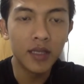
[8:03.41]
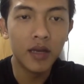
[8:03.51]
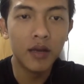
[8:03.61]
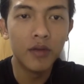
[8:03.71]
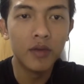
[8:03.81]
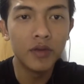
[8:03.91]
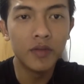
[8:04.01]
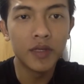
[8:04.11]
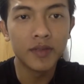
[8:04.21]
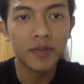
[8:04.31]
I want to
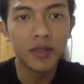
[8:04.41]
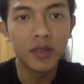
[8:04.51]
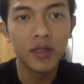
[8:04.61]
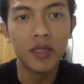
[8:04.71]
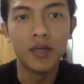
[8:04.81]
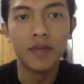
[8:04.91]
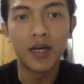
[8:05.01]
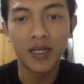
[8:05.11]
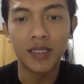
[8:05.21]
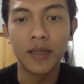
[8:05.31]
explain the
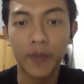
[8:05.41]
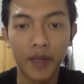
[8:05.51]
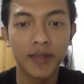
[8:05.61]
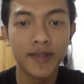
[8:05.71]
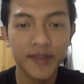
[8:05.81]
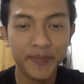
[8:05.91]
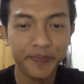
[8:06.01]
marketing mix.